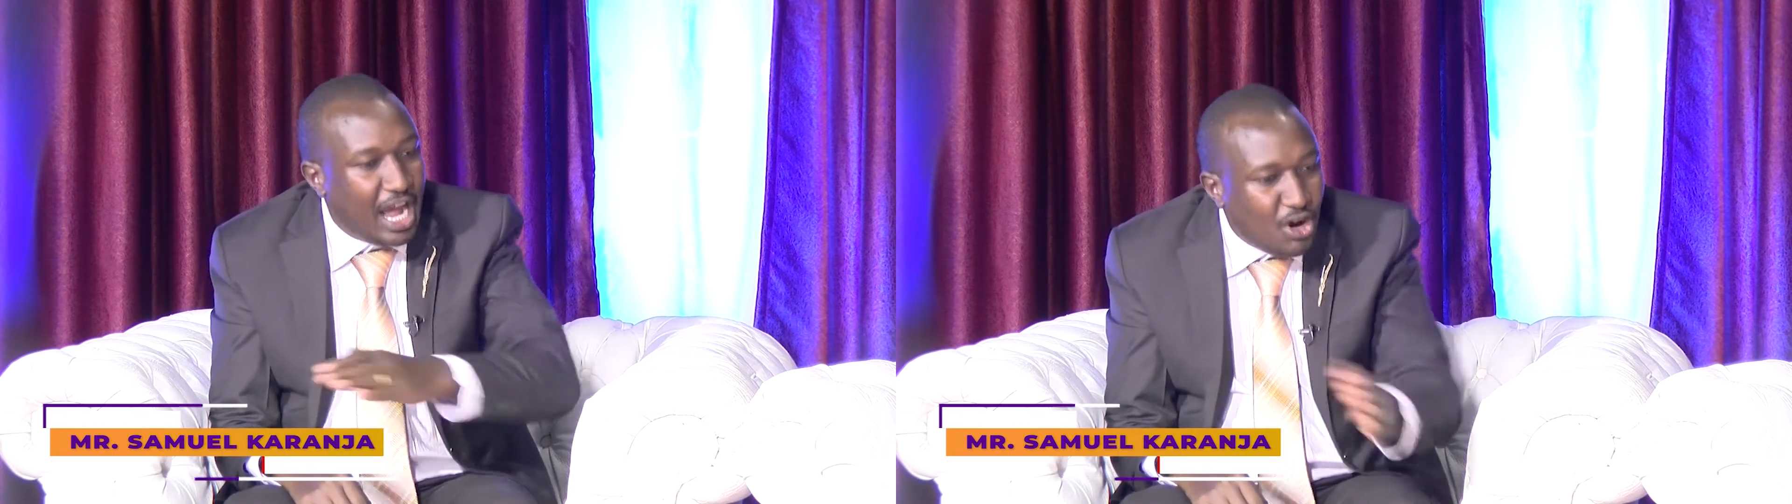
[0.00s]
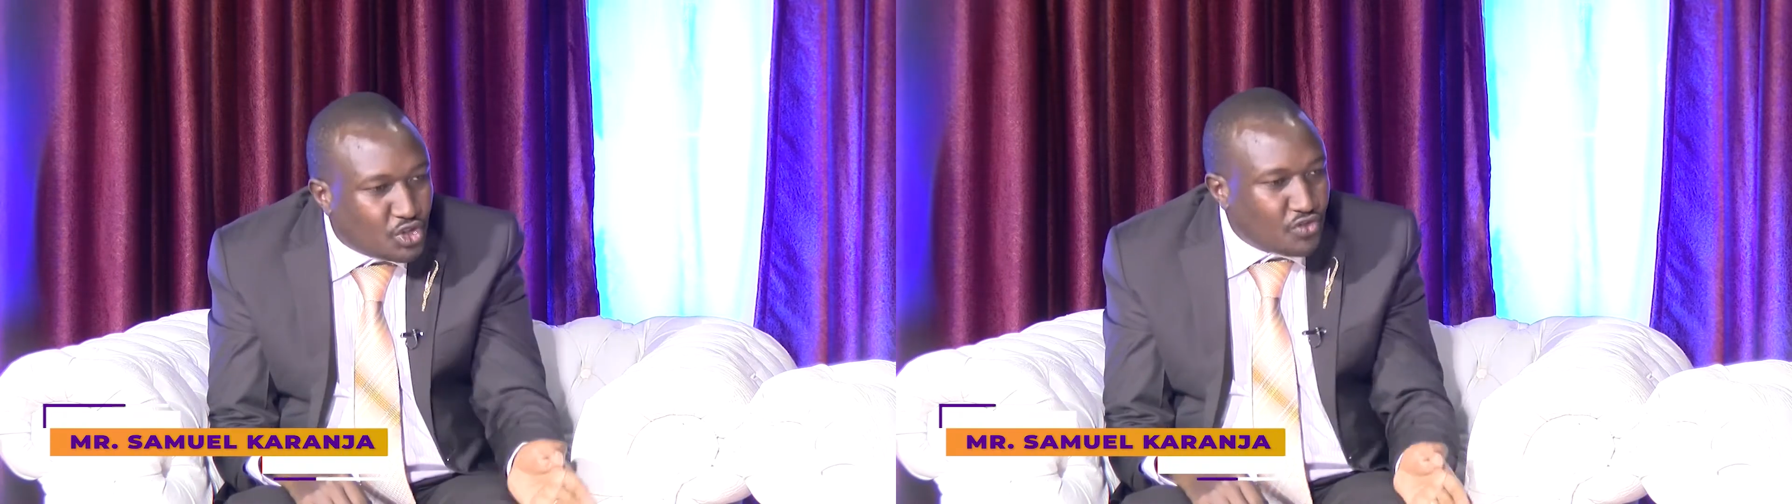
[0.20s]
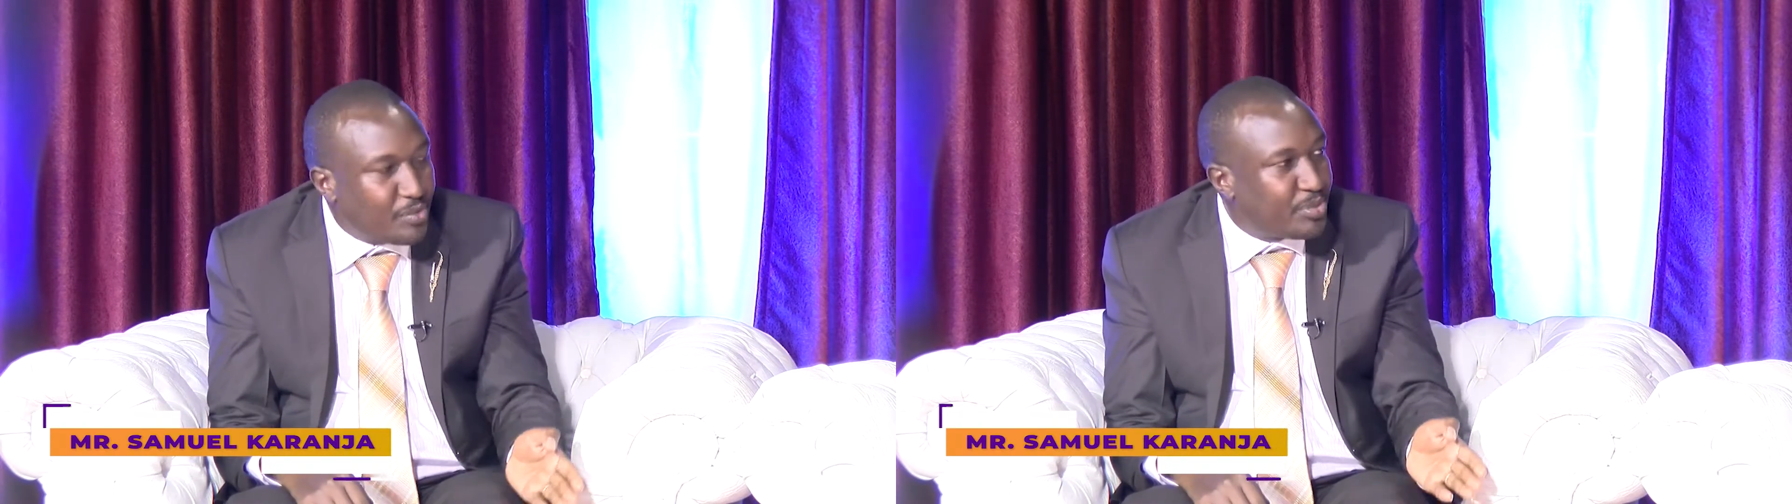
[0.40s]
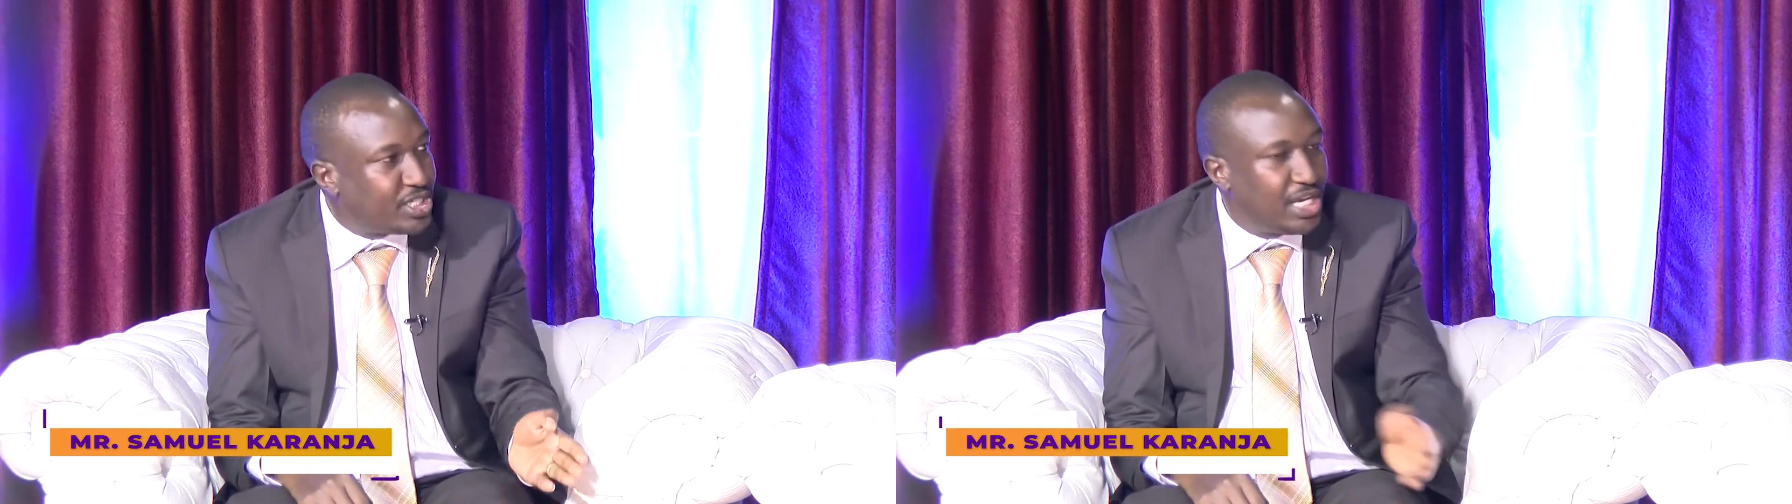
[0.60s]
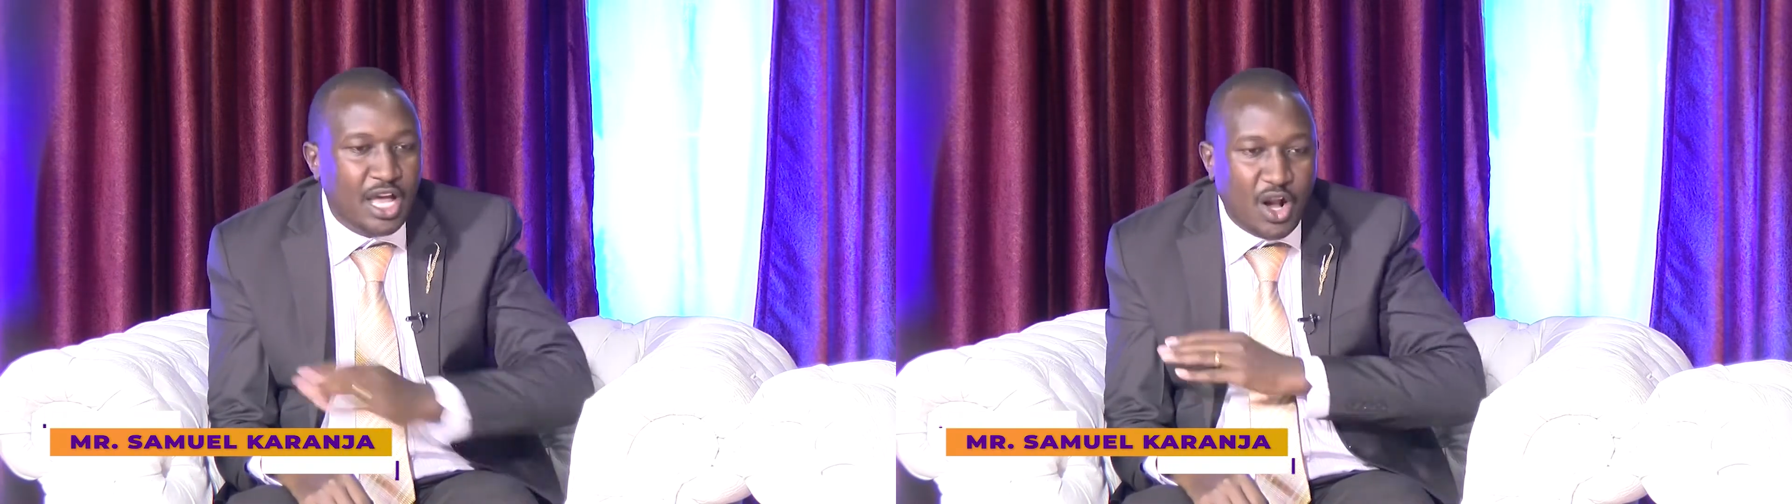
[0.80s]
out of the
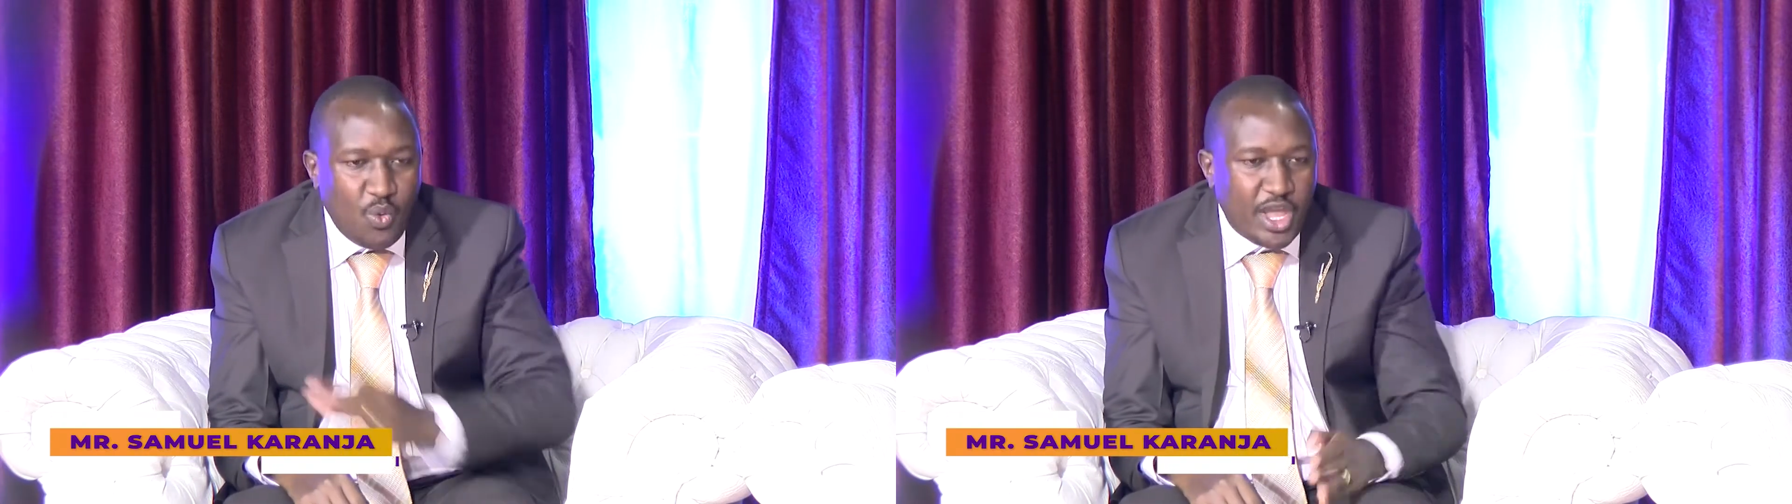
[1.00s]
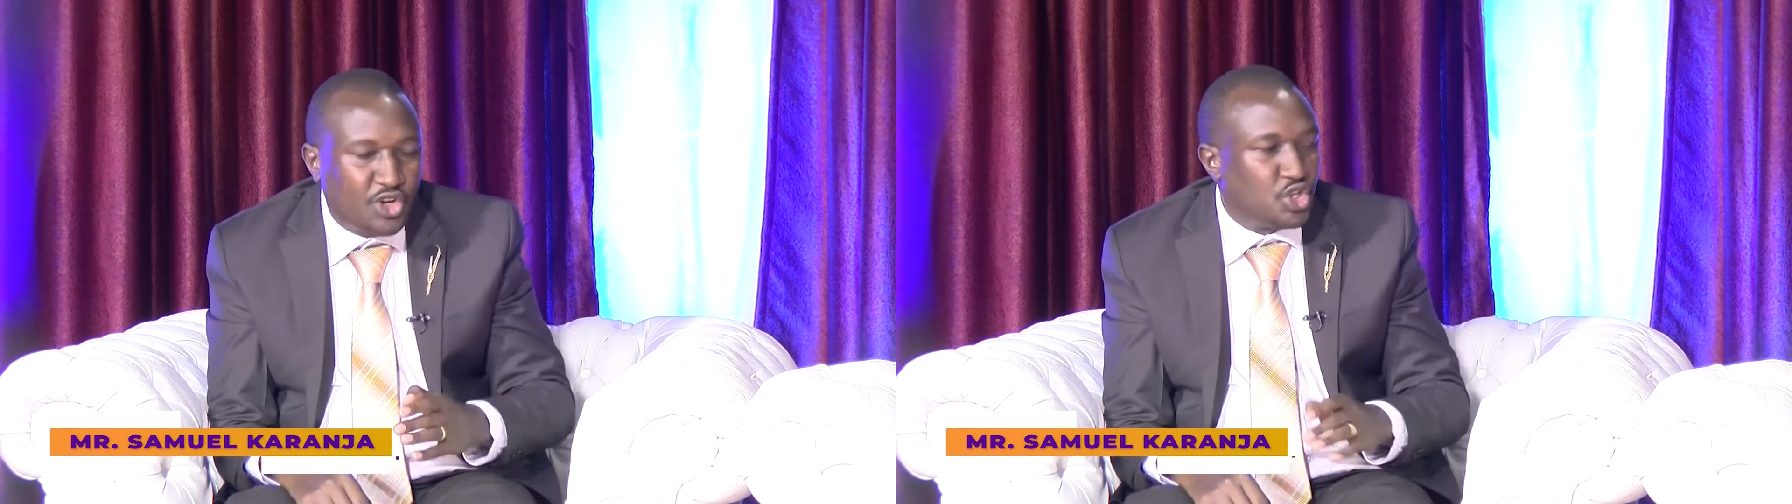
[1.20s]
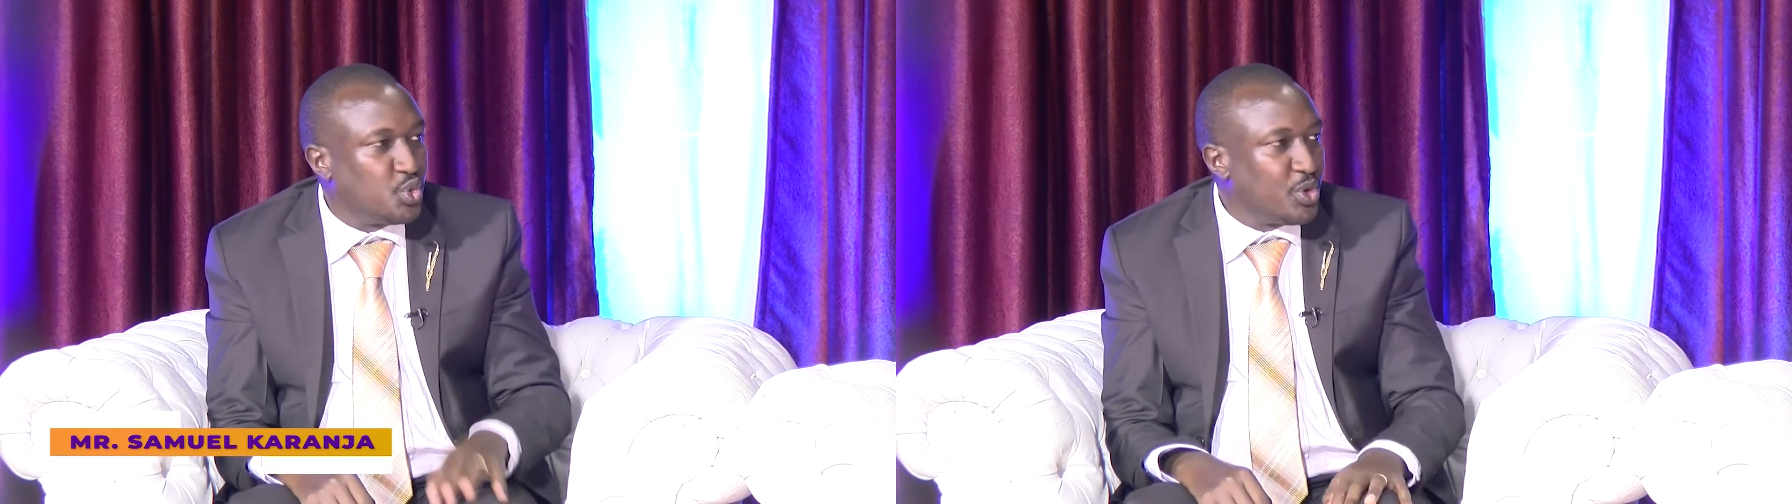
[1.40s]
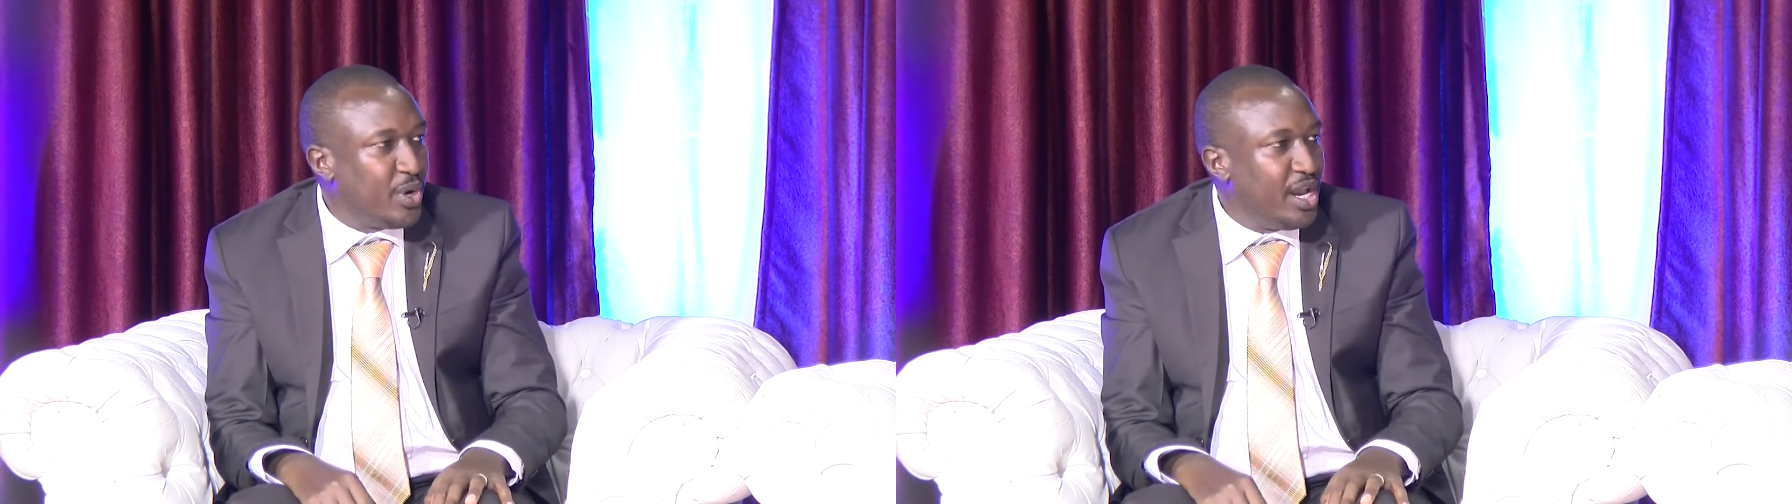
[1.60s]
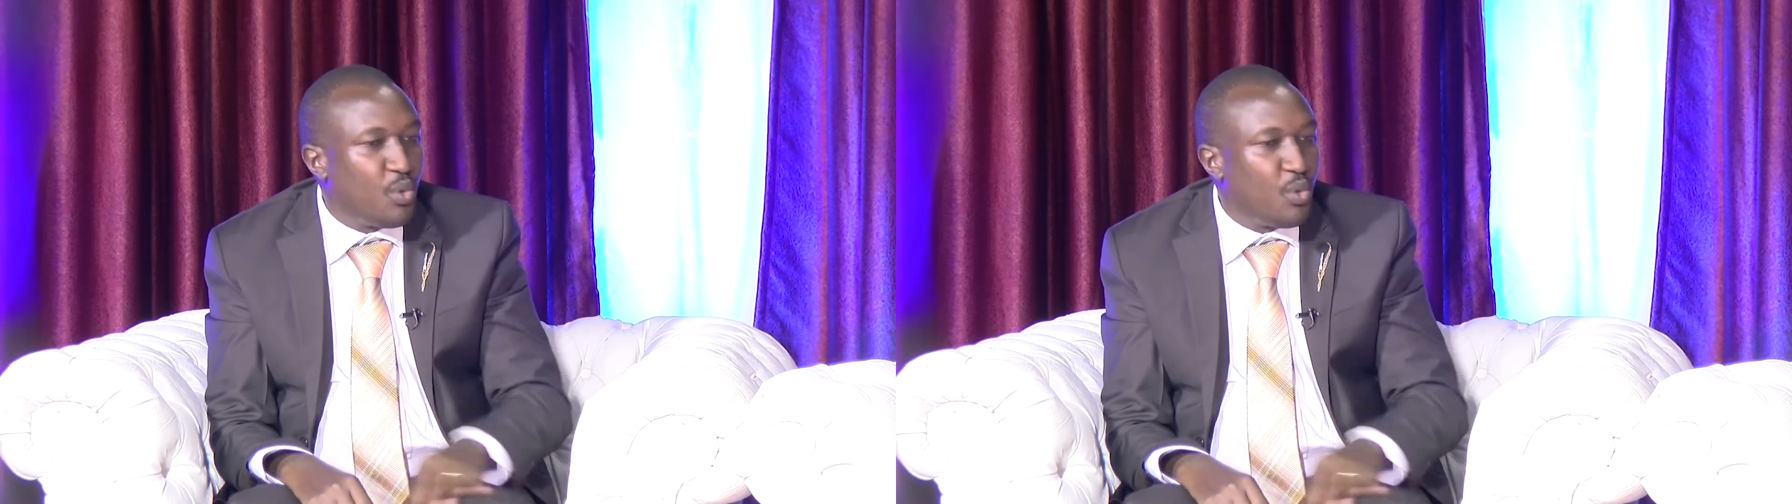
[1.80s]
picture, we are not doing well.